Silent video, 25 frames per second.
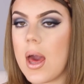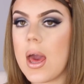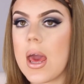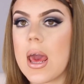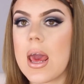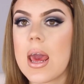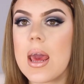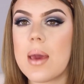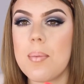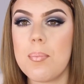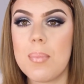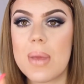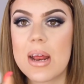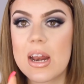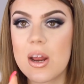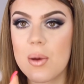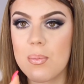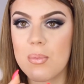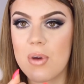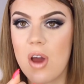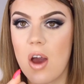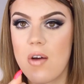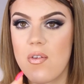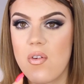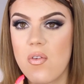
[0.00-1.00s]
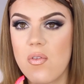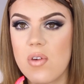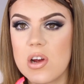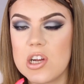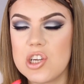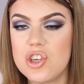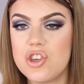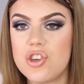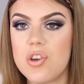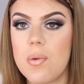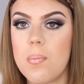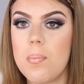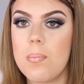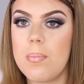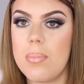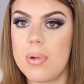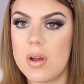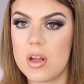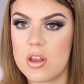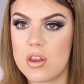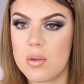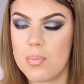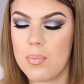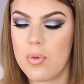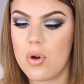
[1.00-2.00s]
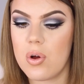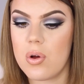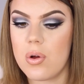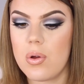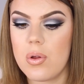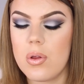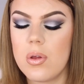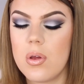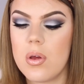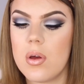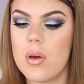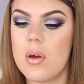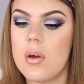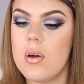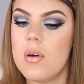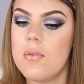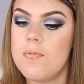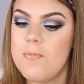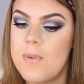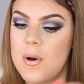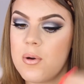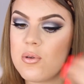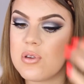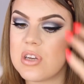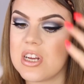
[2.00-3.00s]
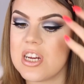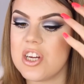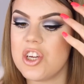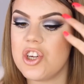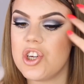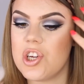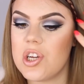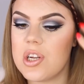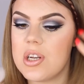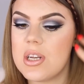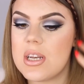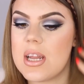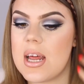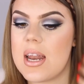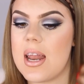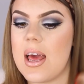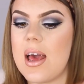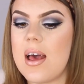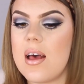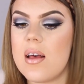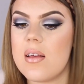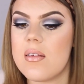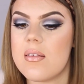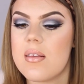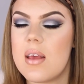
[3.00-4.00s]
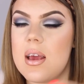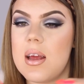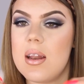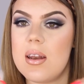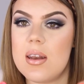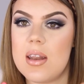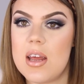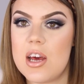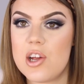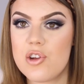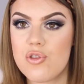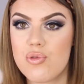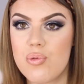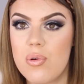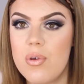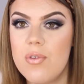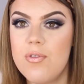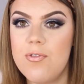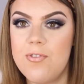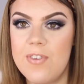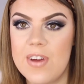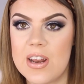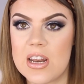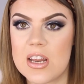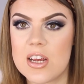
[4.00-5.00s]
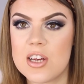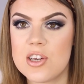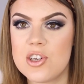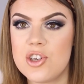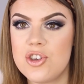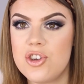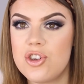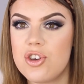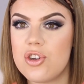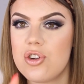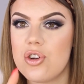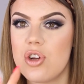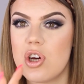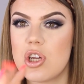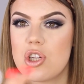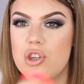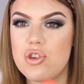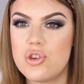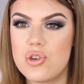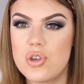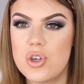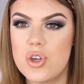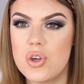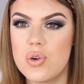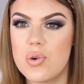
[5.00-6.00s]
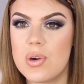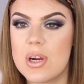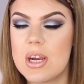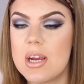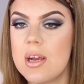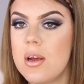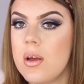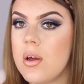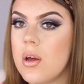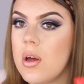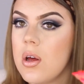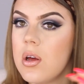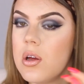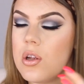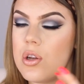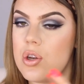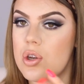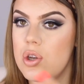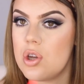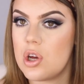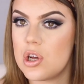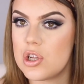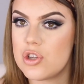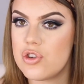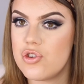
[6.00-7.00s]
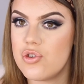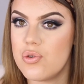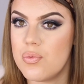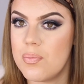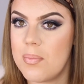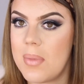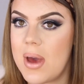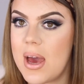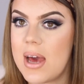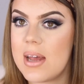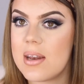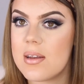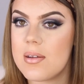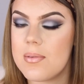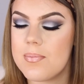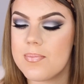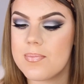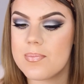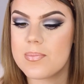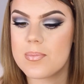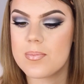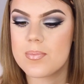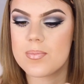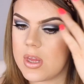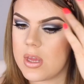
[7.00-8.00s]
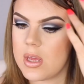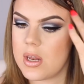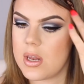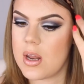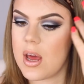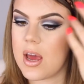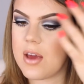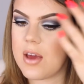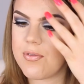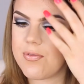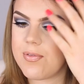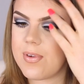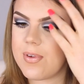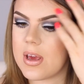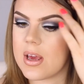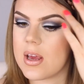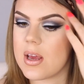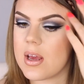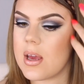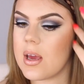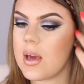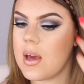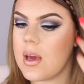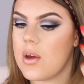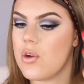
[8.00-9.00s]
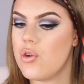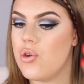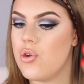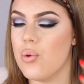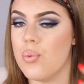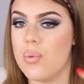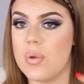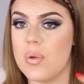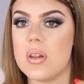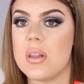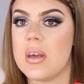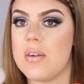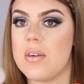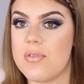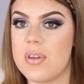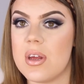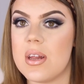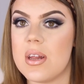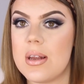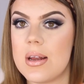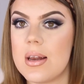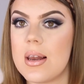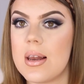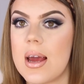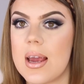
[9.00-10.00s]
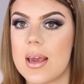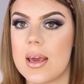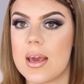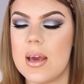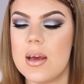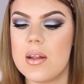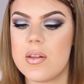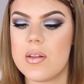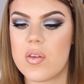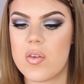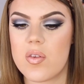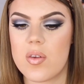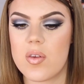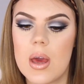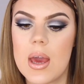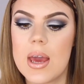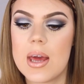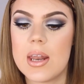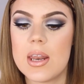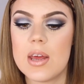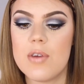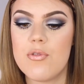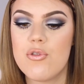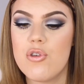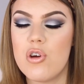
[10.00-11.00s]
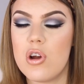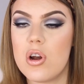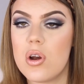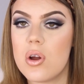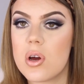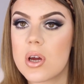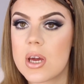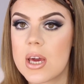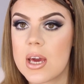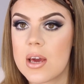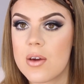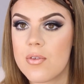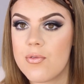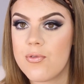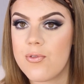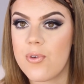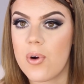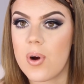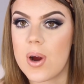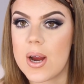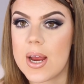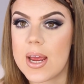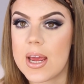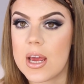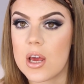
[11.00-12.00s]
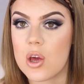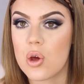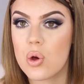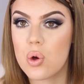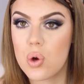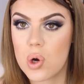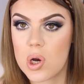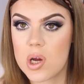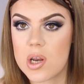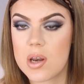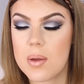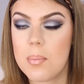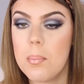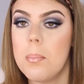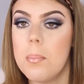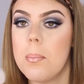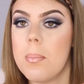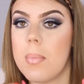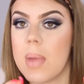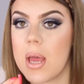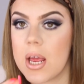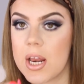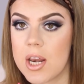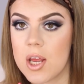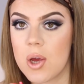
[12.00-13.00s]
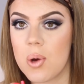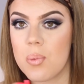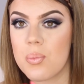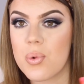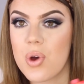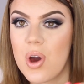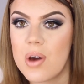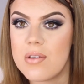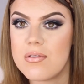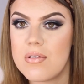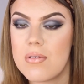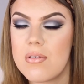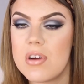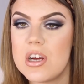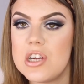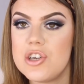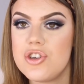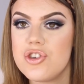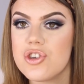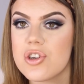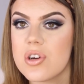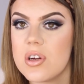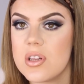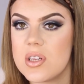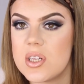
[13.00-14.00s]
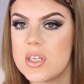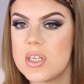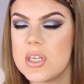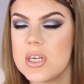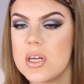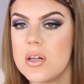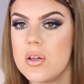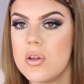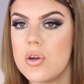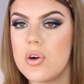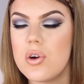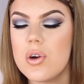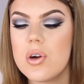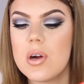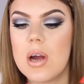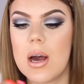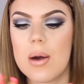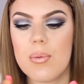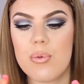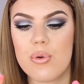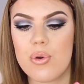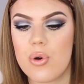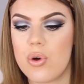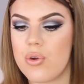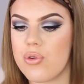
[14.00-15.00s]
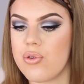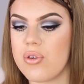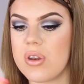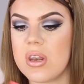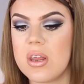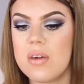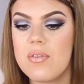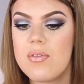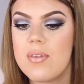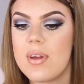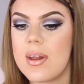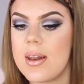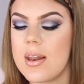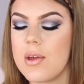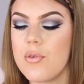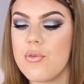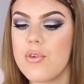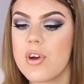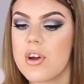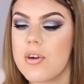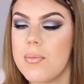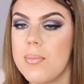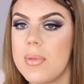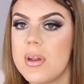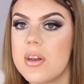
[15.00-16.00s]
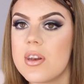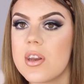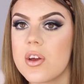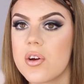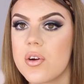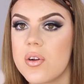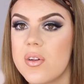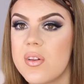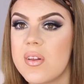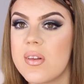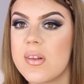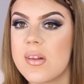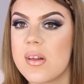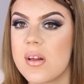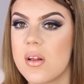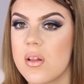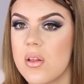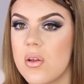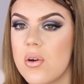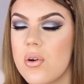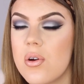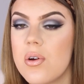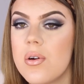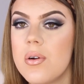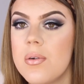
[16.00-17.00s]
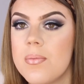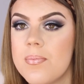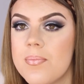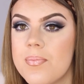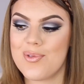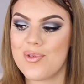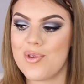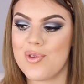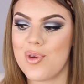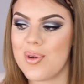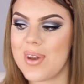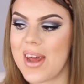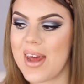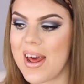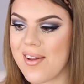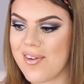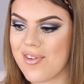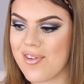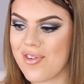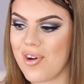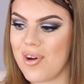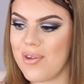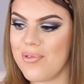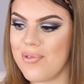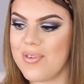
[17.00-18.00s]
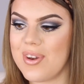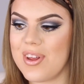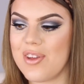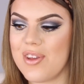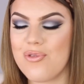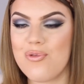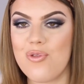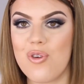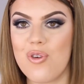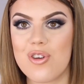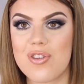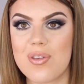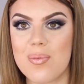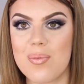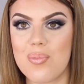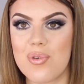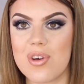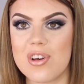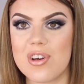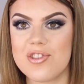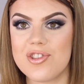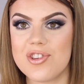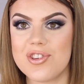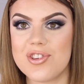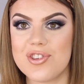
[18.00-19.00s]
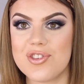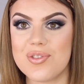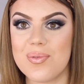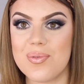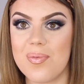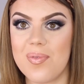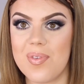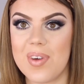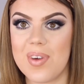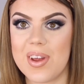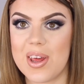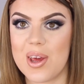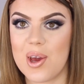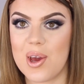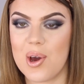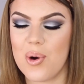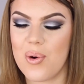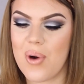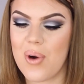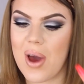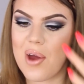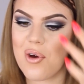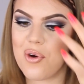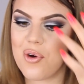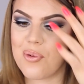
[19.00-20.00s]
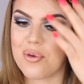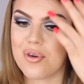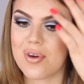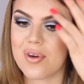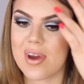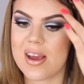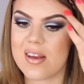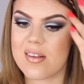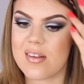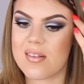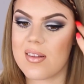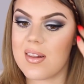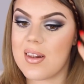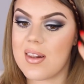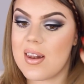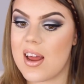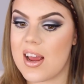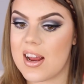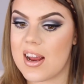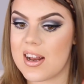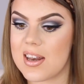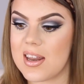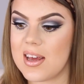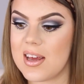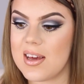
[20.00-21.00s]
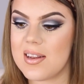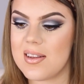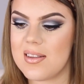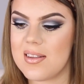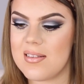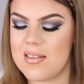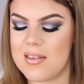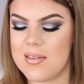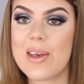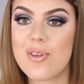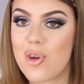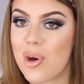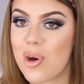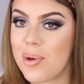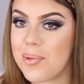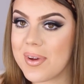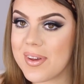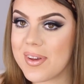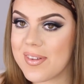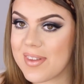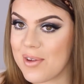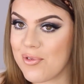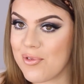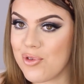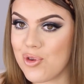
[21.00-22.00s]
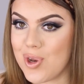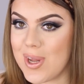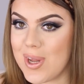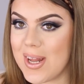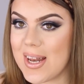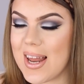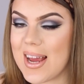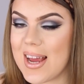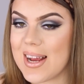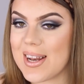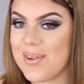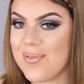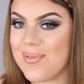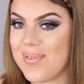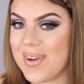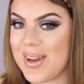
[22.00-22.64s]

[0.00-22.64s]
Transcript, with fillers: a medium coverage, buildable foundation that has a natural finish, not too dewy, not too matte, then I think you will definitely like it. And if you're looking for a good medium coverage concealer, I would also definitely recommend the concealer. So that is all for this first impressions video. I hope you guys liked it. As always, if you did like the